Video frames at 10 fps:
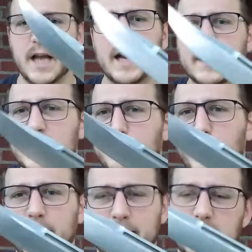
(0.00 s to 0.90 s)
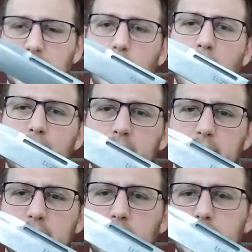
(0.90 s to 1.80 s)
not as smooth as some
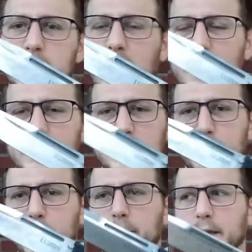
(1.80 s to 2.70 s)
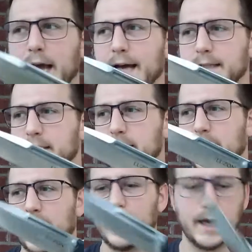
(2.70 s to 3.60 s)
others. You know, it's not as smooth as,
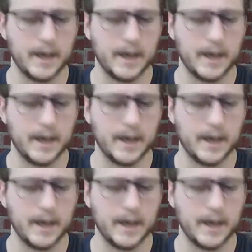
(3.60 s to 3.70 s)
say,